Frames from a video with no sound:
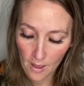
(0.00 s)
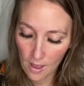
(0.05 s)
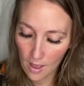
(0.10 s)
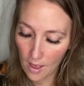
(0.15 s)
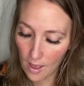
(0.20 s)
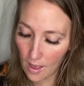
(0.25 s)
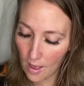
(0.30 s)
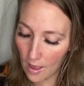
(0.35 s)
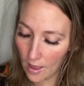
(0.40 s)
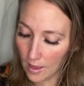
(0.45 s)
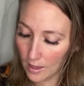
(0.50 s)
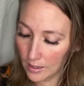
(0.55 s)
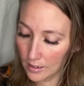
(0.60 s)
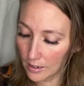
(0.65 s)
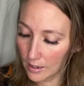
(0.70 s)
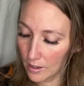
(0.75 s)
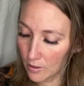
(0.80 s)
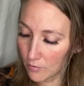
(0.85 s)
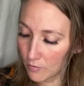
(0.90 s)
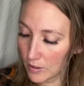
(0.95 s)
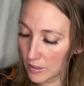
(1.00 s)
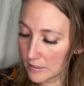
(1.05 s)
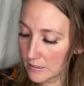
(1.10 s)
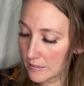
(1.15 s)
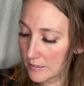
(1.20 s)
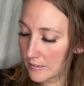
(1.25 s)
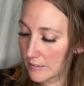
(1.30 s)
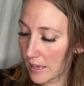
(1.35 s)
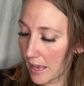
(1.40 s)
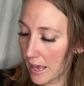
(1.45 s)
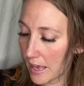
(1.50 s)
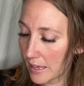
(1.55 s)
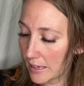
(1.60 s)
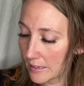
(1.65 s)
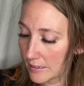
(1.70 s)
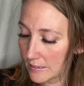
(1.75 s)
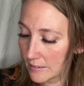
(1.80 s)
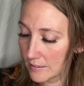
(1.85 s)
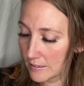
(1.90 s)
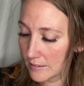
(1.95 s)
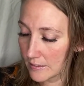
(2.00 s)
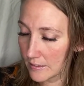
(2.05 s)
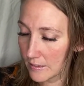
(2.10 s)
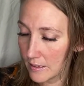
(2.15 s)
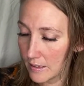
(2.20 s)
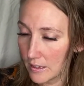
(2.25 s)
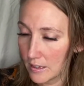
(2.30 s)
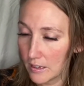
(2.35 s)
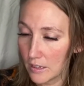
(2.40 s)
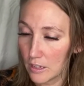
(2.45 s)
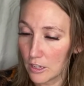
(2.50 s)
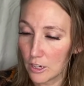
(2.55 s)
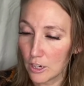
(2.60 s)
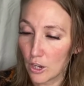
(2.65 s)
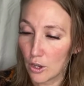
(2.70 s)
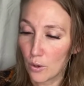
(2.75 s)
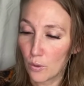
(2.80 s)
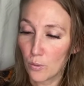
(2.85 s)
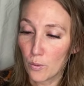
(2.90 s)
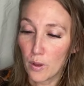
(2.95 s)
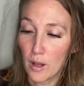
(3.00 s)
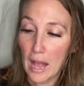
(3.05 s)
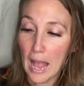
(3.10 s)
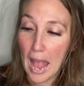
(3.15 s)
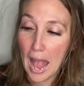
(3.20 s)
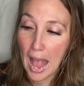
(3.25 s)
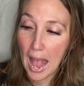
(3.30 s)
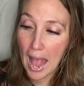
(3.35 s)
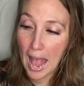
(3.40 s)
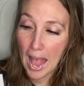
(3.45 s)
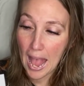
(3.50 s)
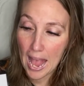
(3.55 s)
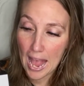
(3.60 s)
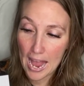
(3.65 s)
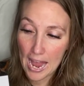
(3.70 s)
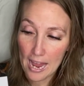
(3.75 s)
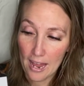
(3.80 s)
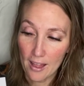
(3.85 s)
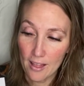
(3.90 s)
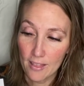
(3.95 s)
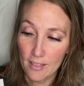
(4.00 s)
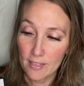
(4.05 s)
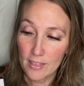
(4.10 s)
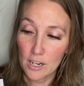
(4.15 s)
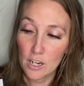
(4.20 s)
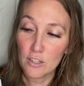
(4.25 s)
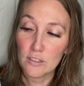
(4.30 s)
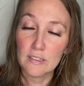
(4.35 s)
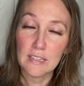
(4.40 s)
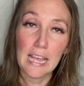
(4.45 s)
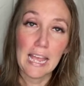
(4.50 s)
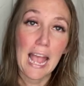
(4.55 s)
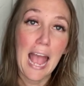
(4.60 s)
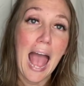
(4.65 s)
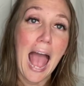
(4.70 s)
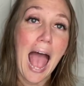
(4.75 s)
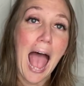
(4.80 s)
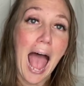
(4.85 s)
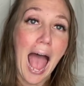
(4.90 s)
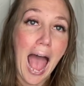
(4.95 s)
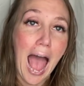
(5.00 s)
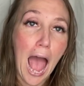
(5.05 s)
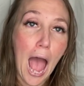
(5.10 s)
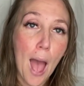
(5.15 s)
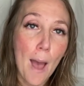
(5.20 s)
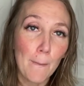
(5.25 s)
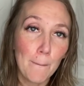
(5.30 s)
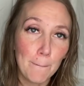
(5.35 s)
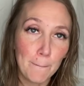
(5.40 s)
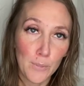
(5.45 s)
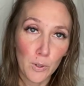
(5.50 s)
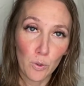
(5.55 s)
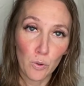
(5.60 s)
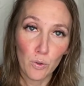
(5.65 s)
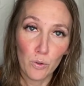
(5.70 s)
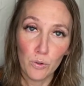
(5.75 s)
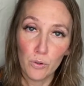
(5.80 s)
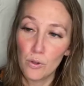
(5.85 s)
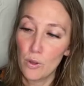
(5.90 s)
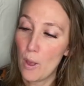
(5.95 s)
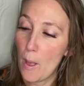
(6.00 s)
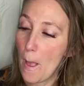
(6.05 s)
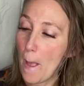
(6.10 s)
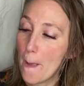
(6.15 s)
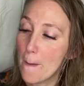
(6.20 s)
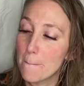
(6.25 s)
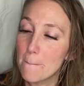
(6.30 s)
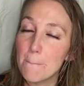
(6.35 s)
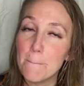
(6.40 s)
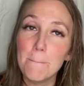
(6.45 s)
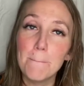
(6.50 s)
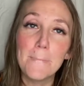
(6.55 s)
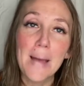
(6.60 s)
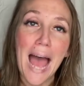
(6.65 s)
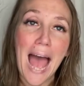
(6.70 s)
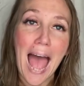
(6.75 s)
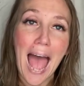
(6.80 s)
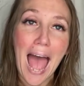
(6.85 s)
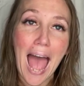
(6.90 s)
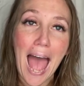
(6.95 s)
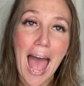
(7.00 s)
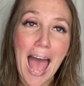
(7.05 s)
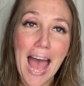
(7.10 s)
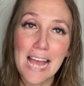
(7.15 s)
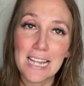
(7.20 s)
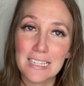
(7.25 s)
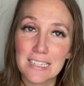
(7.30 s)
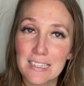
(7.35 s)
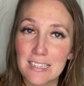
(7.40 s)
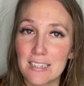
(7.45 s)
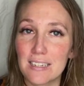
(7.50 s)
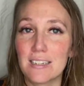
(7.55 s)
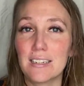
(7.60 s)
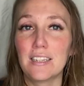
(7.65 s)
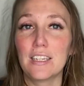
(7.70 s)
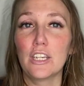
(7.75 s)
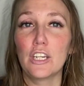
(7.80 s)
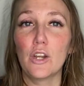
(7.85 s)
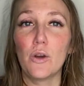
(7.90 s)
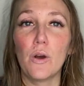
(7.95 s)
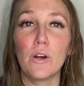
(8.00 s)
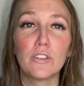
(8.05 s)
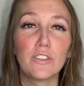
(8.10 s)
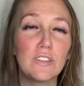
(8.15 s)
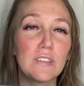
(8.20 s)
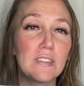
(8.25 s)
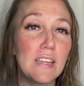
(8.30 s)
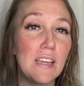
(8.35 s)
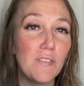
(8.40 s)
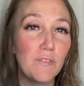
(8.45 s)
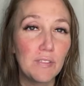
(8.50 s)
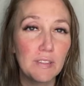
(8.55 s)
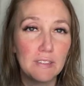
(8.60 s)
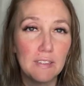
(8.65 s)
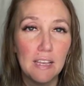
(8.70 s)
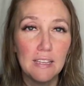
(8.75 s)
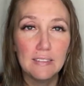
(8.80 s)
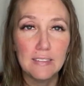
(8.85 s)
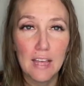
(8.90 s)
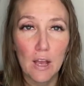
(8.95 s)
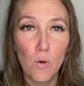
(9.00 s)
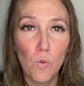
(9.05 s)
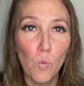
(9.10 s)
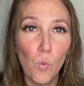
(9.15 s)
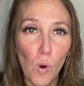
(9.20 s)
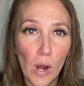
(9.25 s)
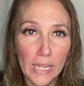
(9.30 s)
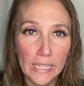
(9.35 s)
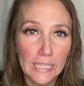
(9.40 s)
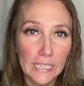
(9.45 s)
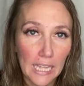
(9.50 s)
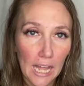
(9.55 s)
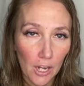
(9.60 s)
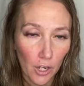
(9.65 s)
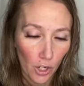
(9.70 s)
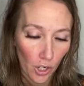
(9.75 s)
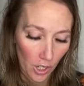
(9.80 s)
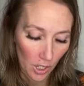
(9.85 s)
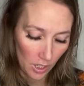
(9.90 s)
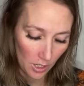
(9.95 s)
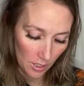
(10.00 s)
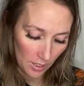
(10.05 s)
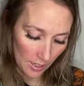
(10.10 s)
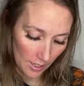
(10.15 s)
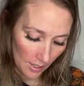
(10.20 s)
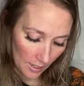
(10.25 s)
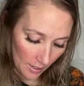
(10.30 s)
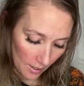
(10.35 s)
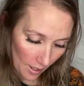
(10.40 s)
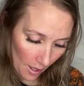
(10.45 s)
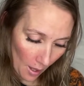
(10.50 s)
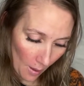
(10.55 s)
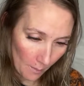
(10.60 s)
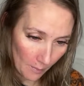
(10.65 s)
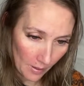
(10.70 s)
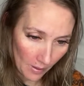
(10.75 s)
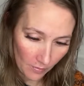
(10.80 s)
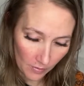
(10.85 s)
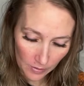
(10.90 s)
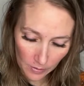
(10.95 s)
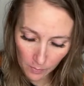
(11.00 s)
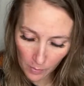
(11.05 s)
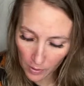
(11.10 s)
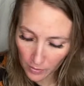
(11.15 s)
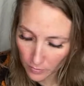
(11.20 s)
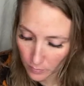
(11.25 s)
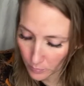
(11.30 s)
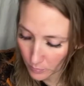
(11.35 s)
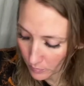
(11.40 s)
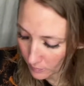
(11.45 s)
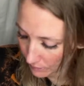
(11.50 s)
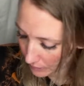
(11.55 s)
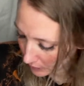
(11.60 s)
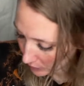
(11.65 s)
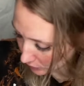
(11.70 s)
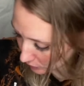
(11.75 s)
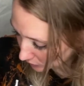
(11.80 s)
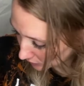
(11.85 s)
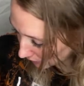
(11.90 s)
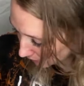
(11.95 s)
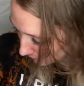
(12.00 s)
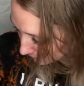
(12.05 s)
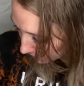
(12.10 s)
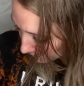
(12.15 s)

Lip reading: and if it says, you know, A, then I'll say apple, bat, you know, I'll just emphasize that one letter, if it's possible to do that.